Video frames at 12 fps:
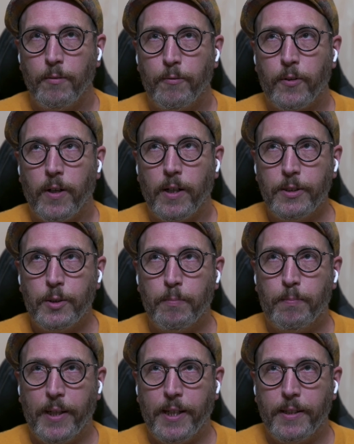For us,
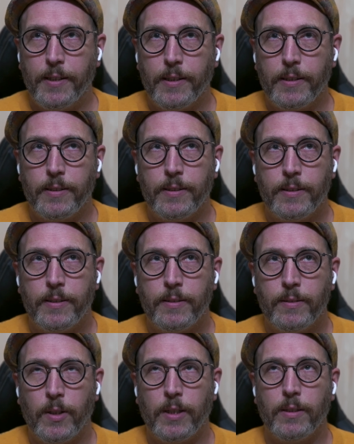beta,
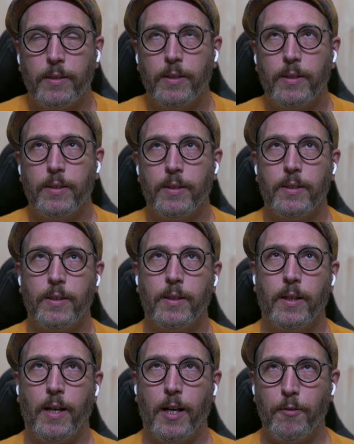well,
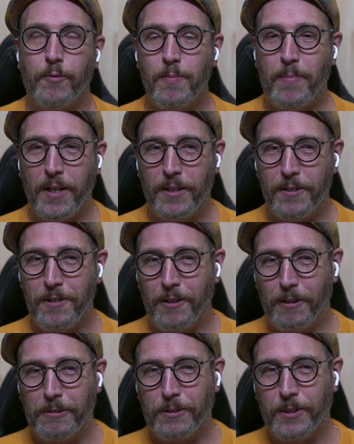alpha, beta, and
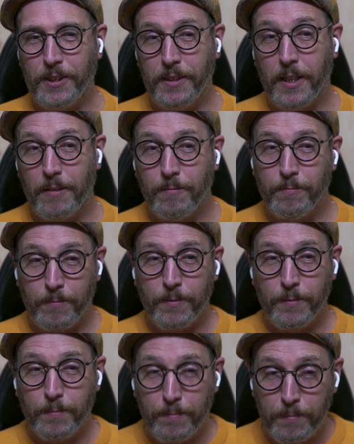RC have
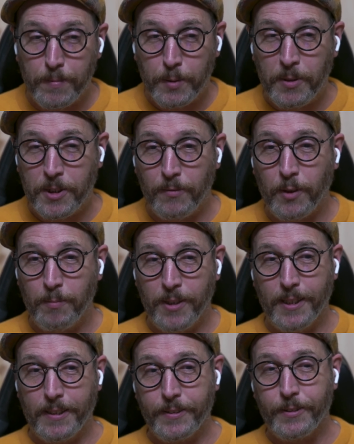specific
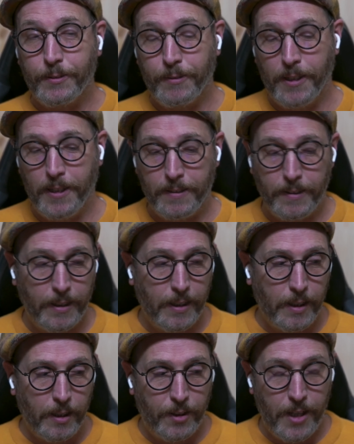meanings, right?
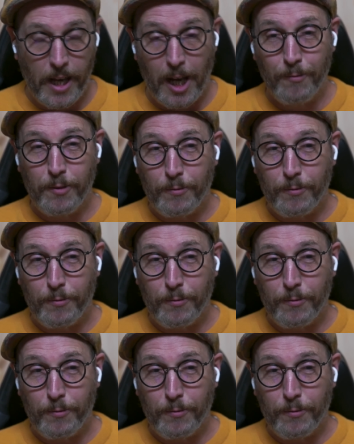The alpha